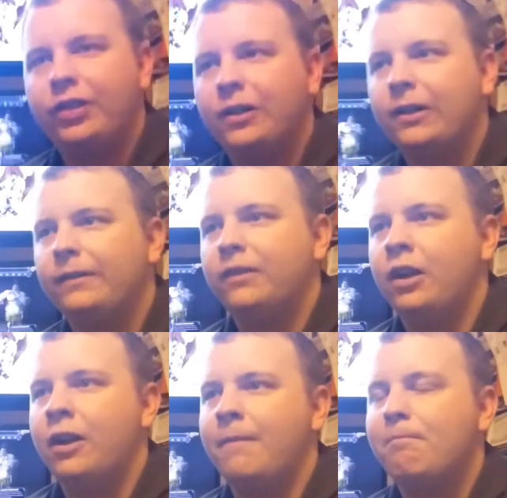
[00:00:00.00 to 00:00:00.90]
tart.
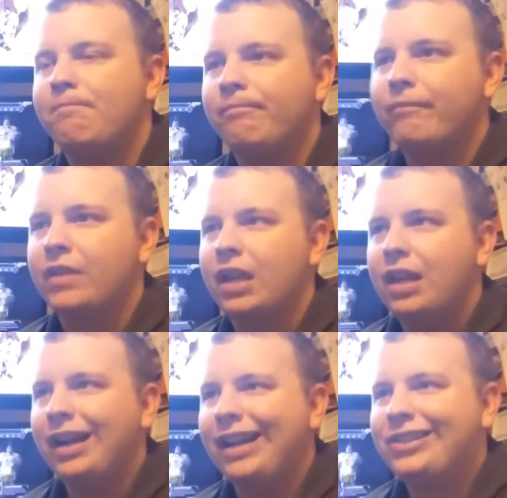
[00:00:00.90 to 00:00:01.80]
Um,
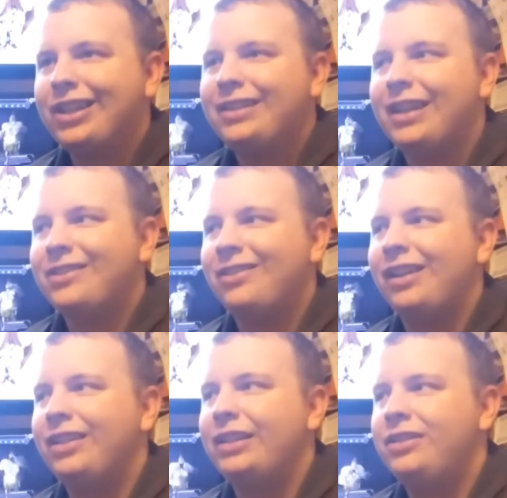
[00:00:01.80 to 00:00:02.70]
I'd say it tastes a
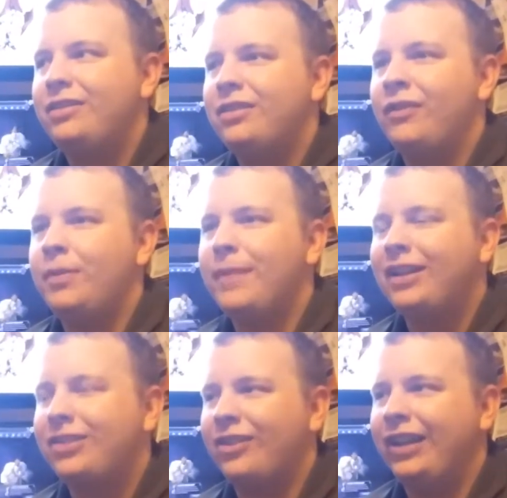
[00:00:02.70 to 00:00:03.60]
lot like if you
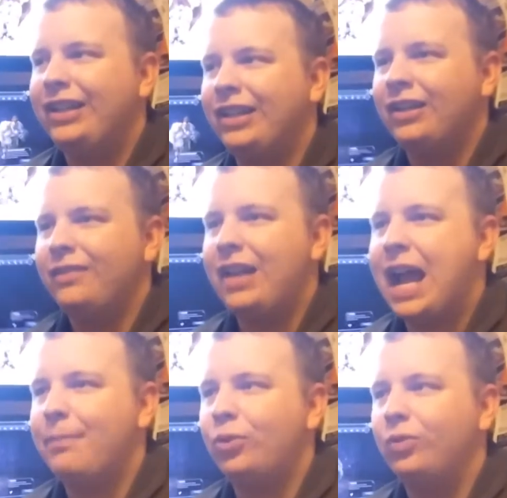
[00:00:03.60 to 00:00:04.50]
mix like a
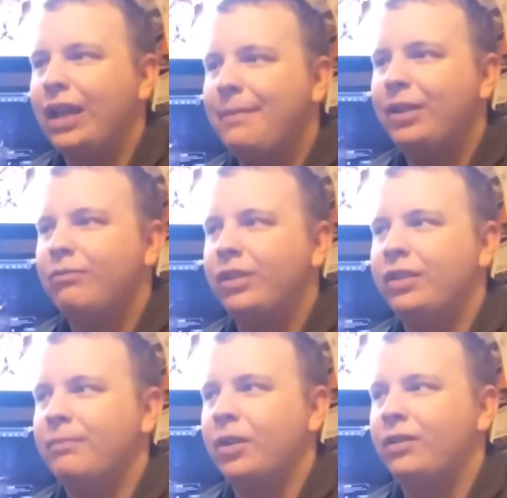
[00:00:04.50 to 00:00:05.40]
apple lambic
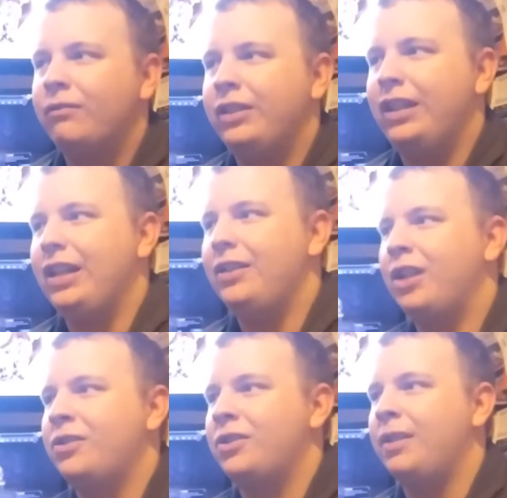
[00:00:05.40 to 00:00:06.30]
with a with a, a uh,
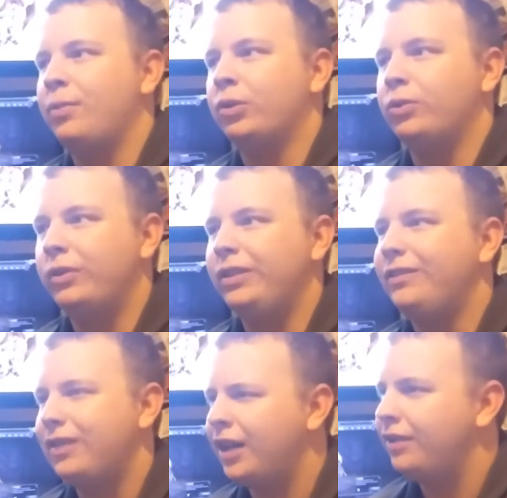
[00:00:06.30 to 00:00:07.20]
Duchesse de
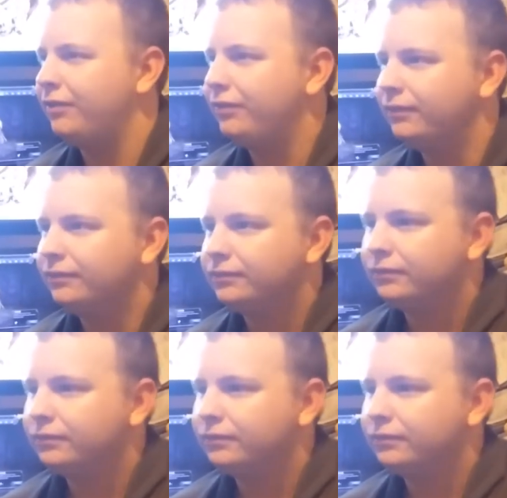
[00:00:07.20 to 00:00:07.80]
Bourgogne. It kind of reminds me of